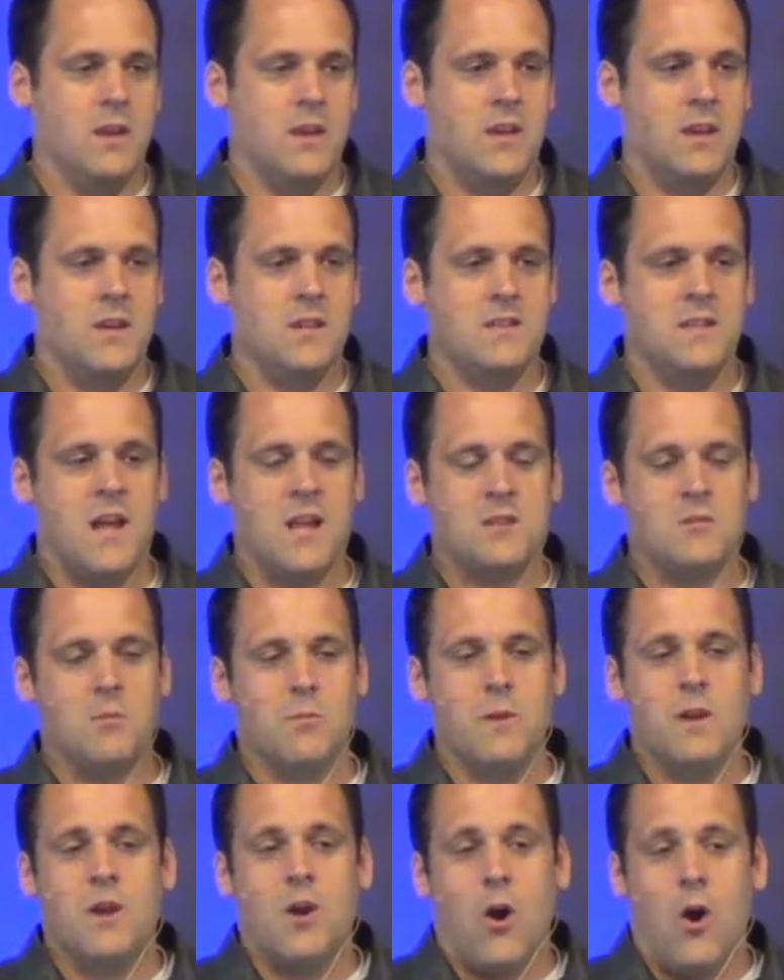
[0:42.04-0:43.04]
Kids, that's
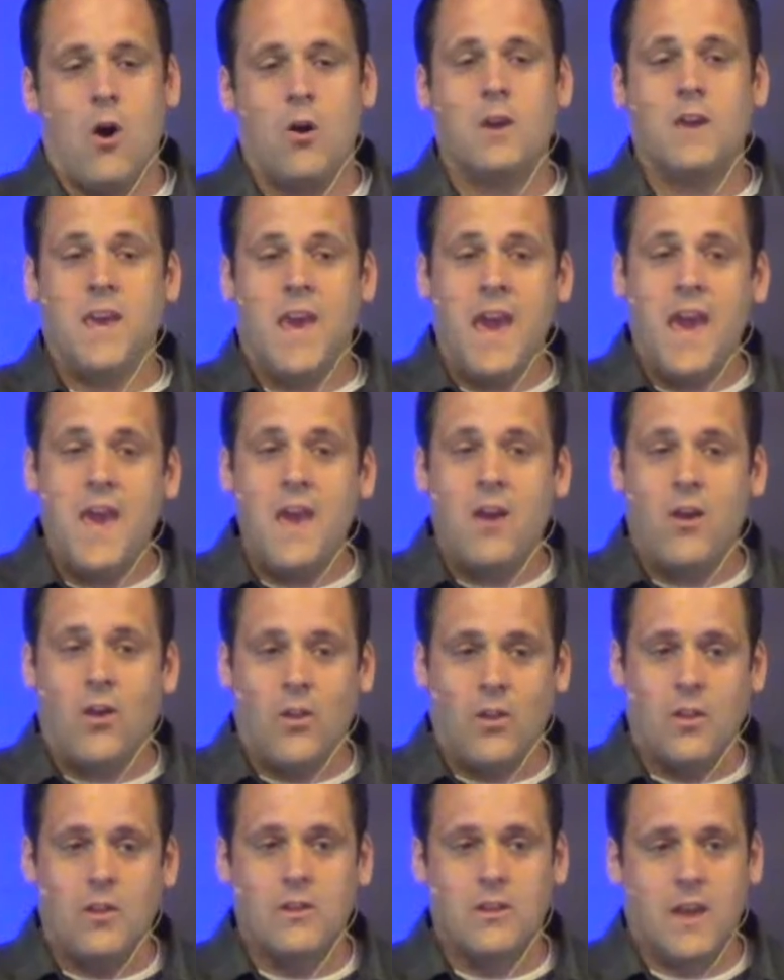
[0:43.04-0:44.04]
what we call
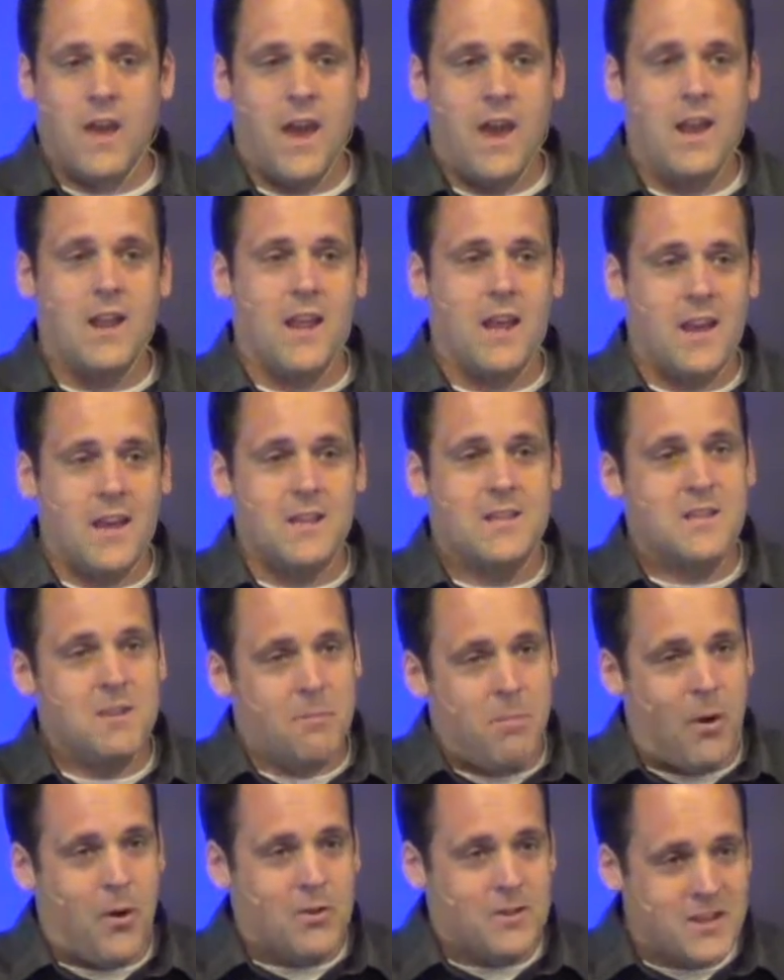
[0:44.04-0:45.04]
kale, okay? Like it's
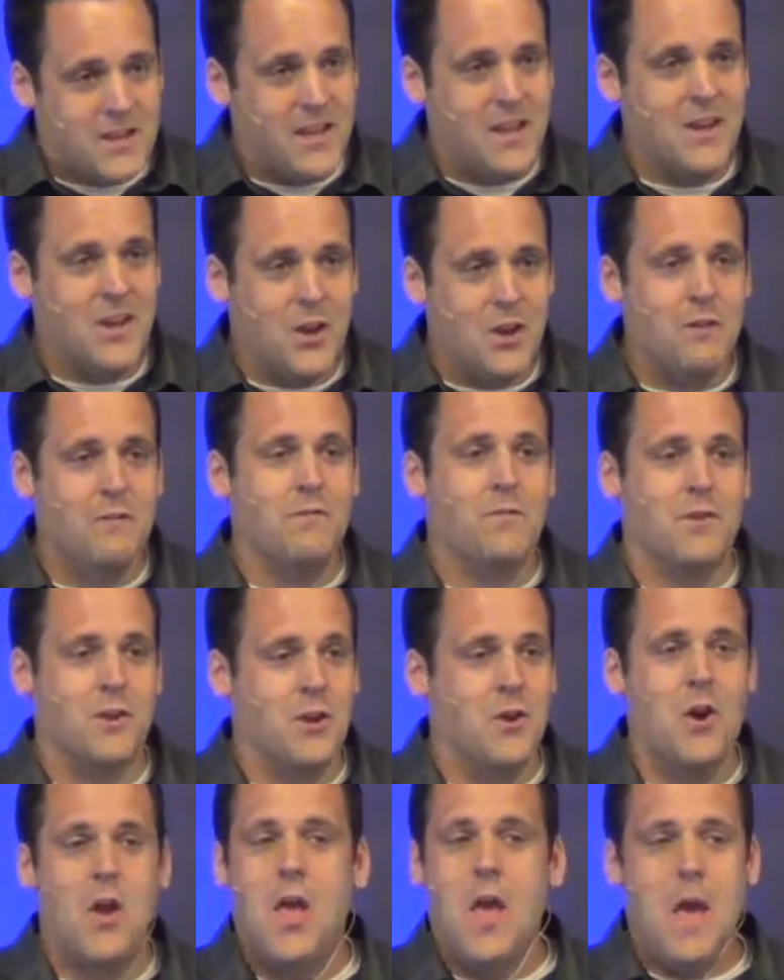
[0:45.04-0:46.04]
supposedly good for
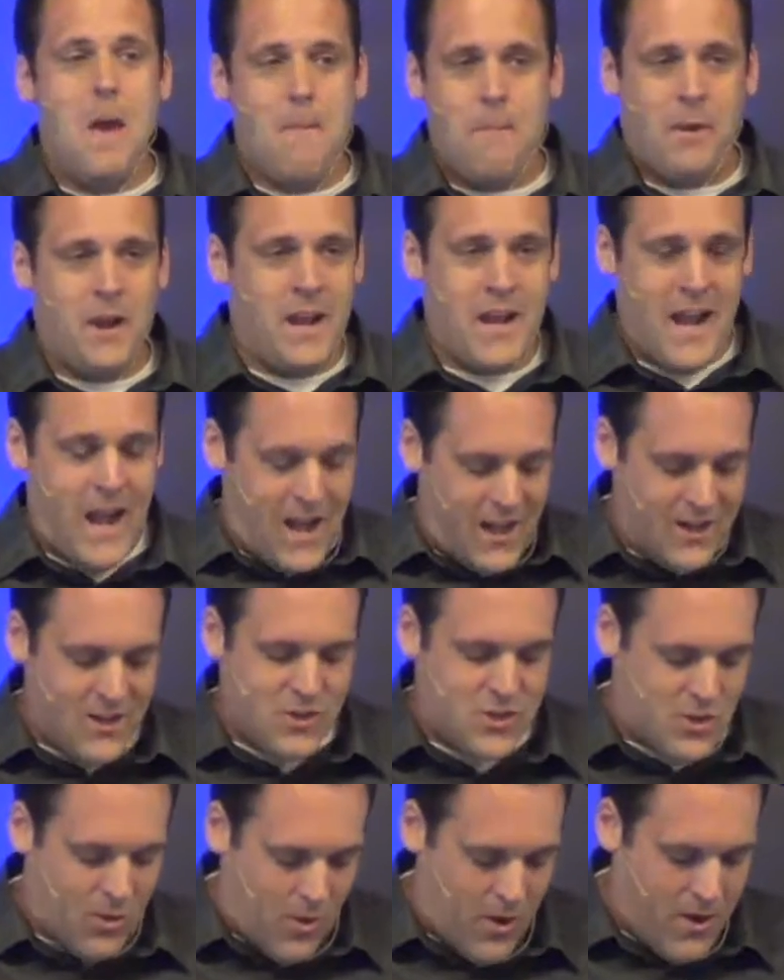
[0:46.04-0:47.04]
you, but it ain't
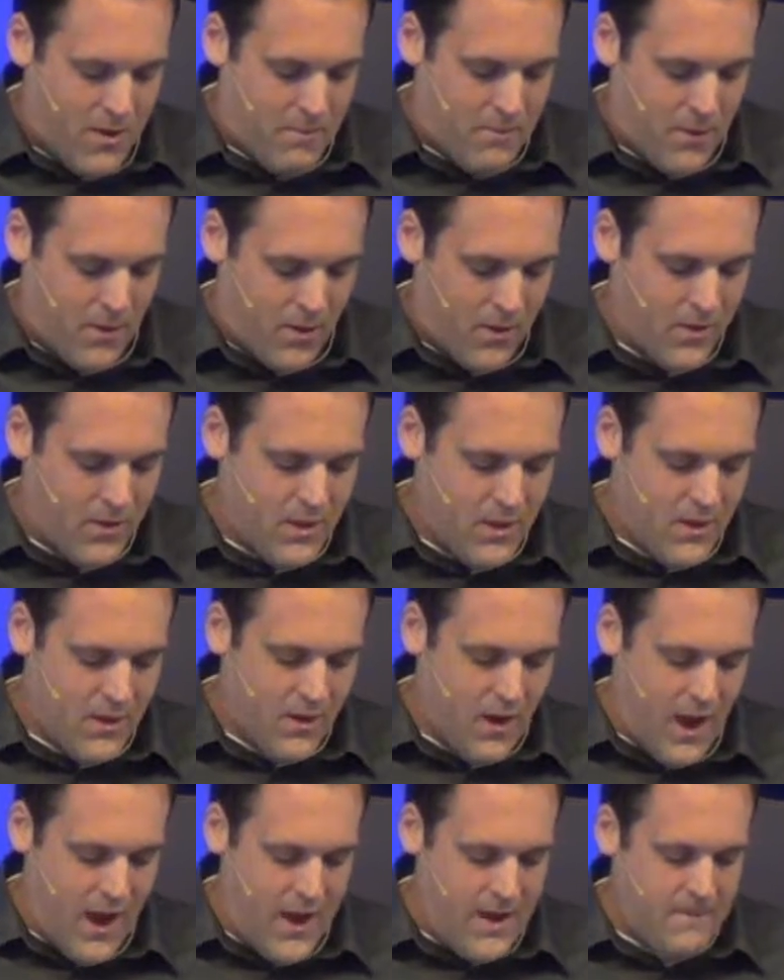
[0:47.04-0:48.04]
enjoyable,
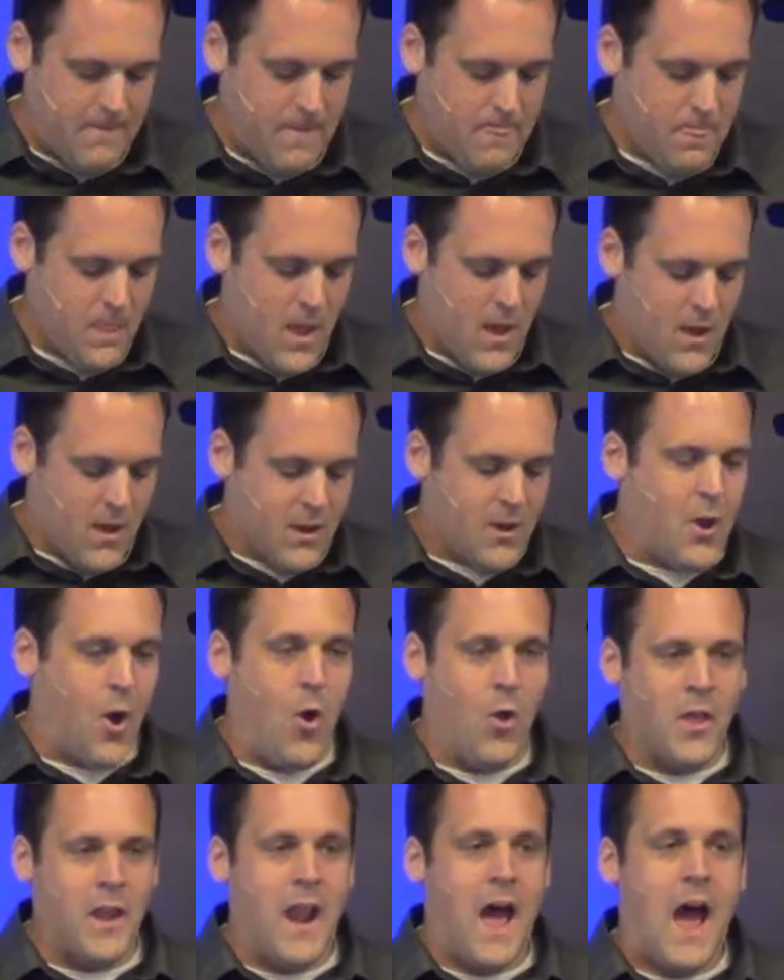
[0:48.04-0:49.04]
right?
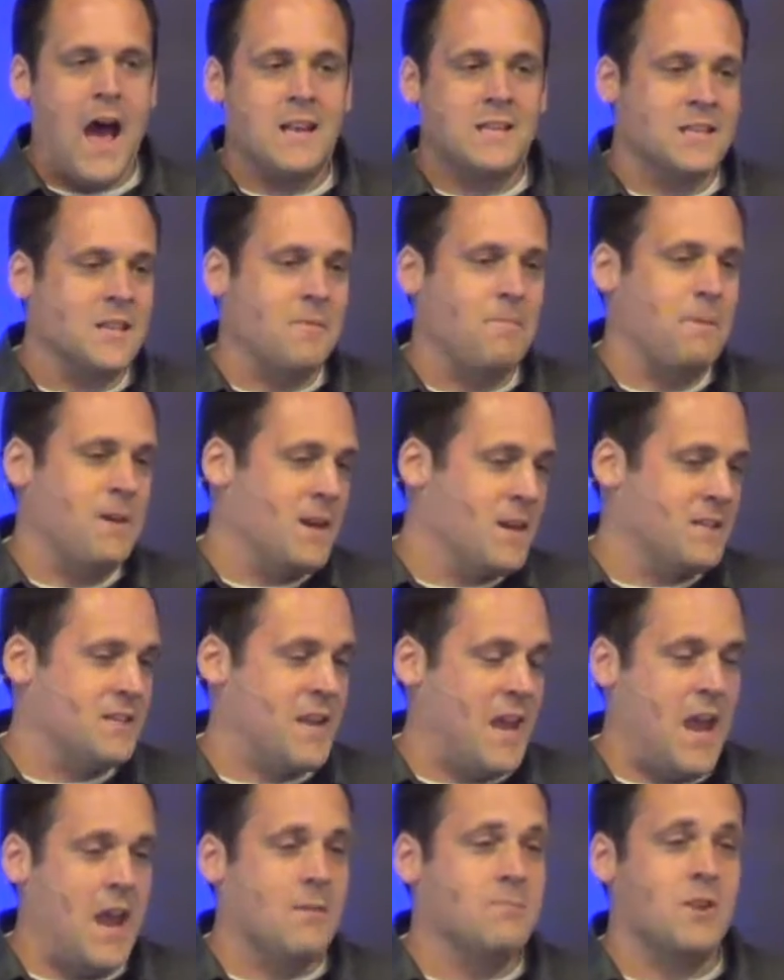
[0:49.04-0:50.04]
Colonoscopy
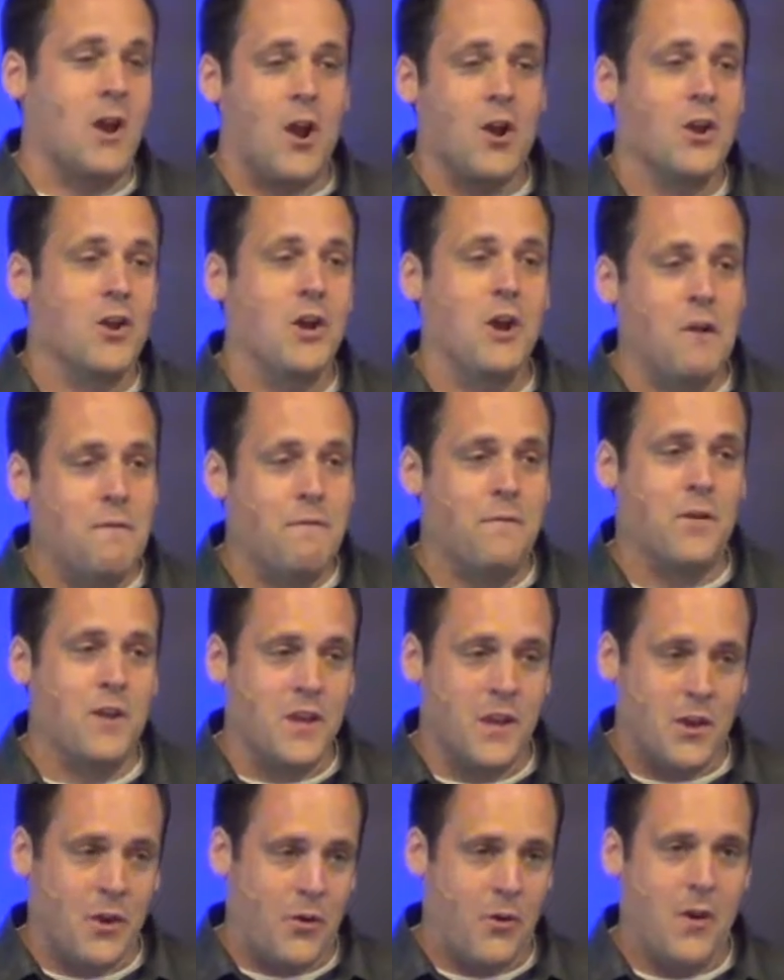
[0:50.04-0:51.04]
exams are good for
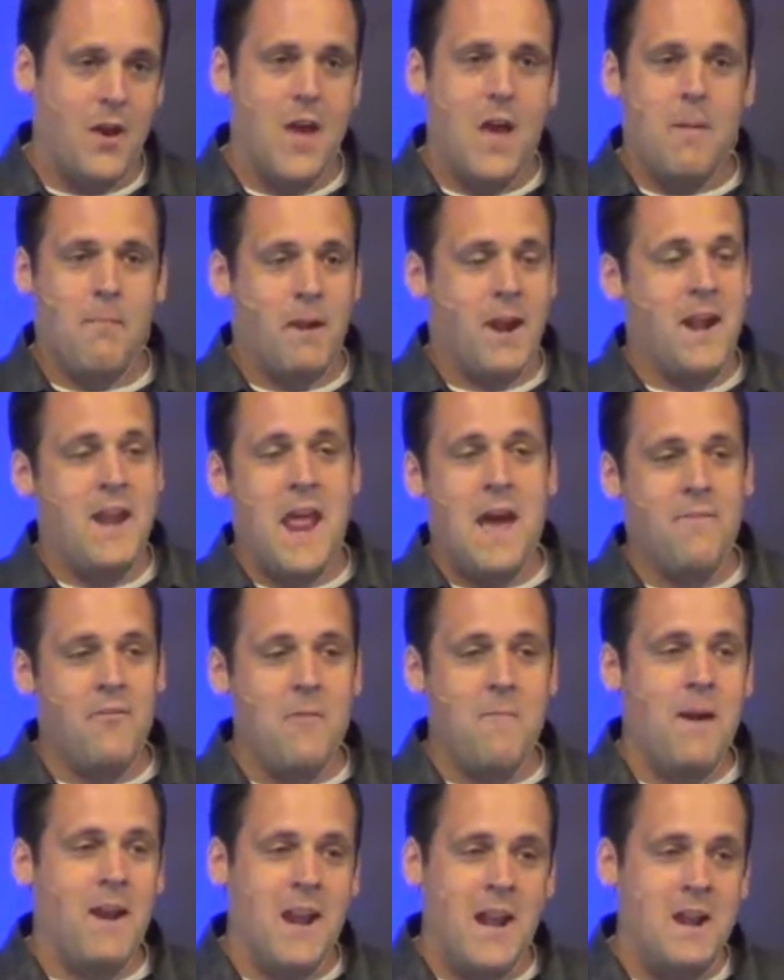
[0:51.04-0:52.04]
you, but I
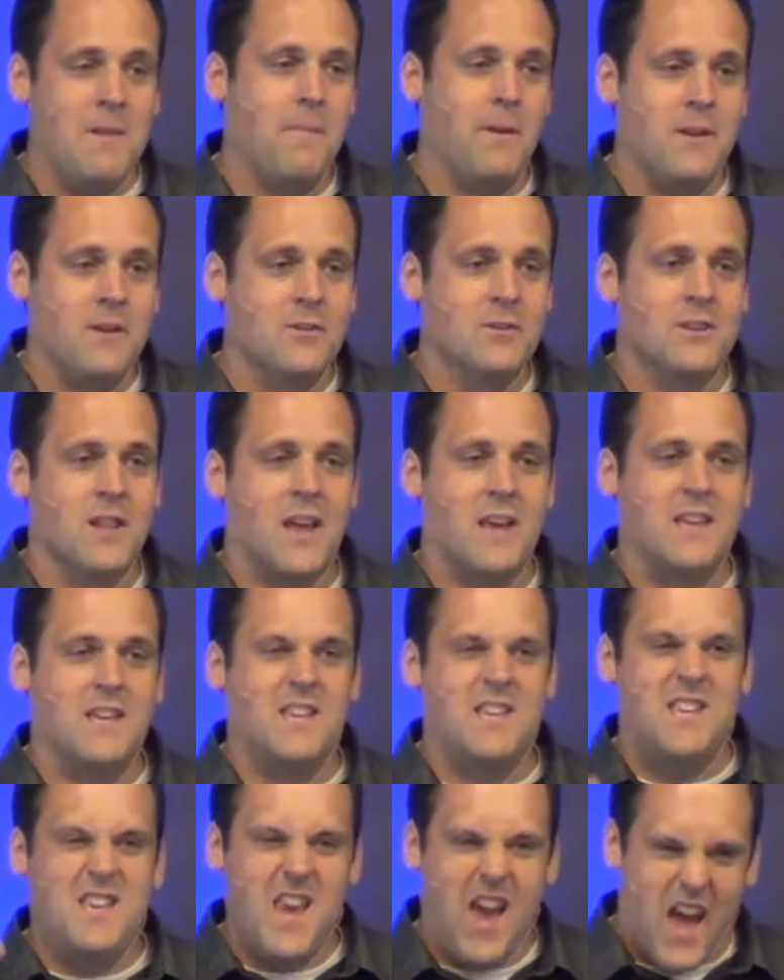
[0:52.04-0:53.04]
never met anybody who's like,
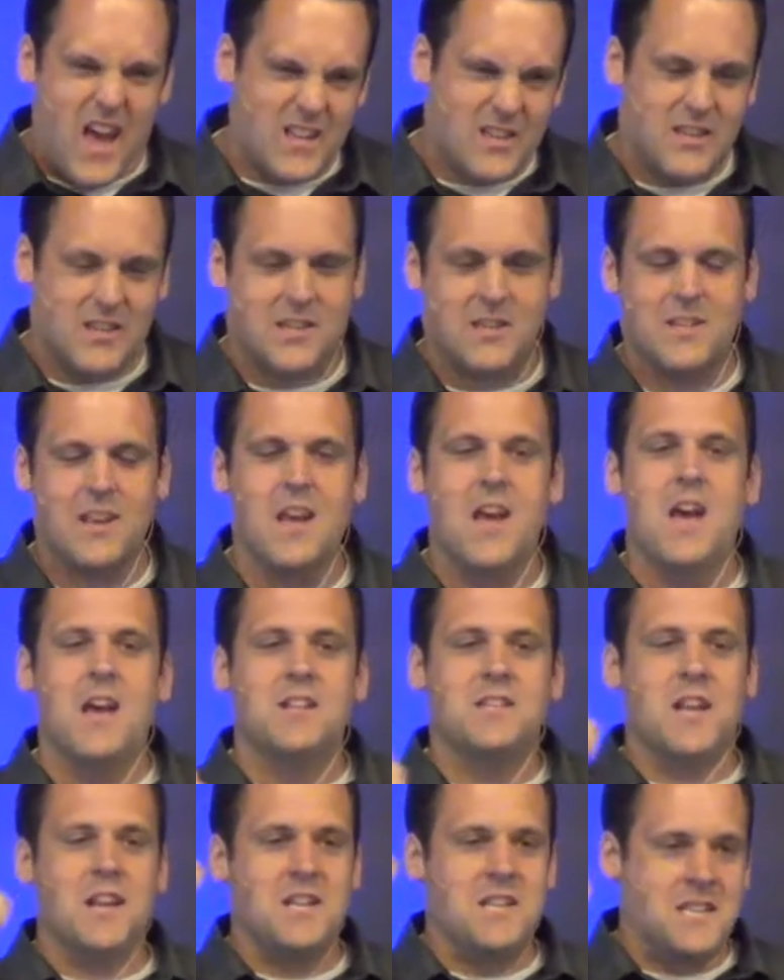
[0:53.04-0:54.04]
yes,
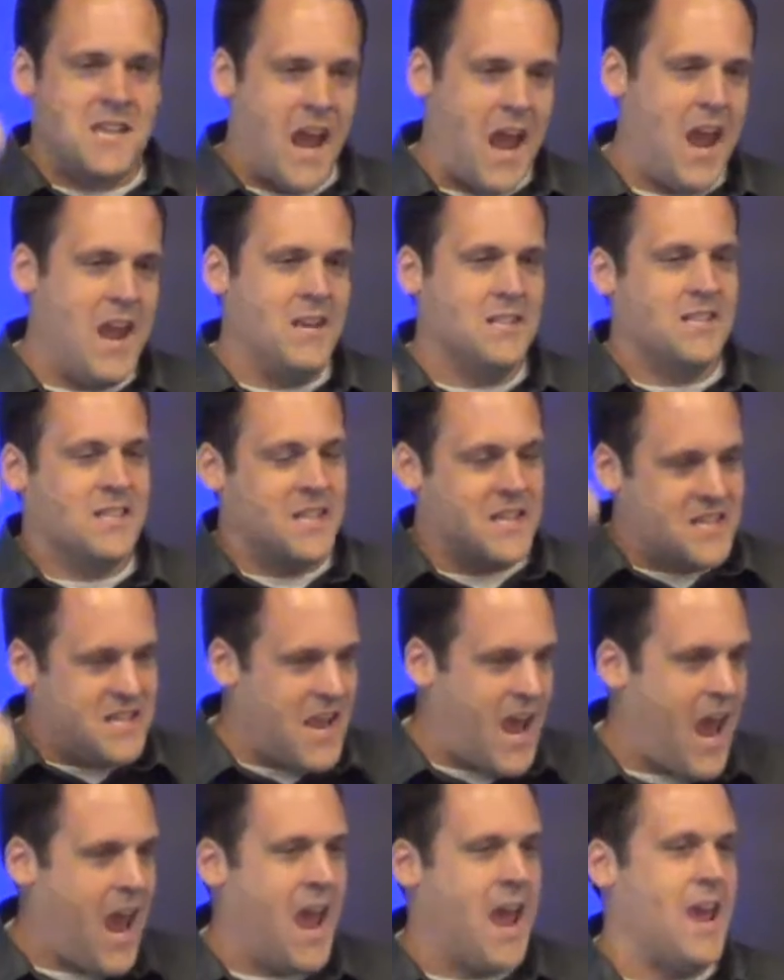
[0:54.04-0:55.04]
today's the
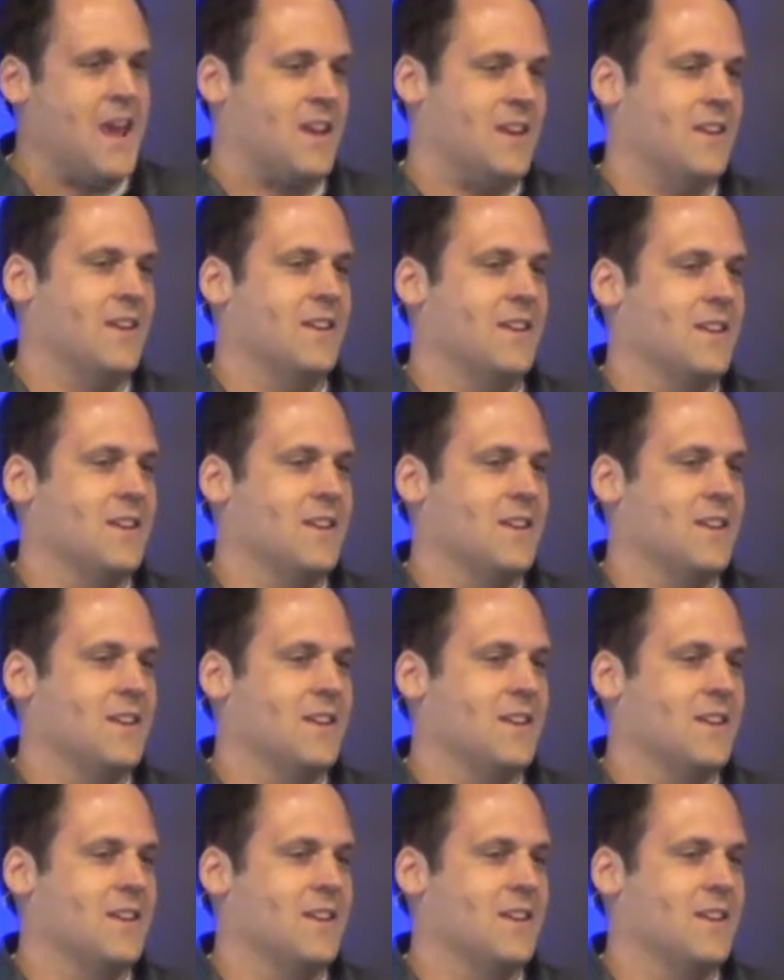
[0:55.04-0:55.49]
day.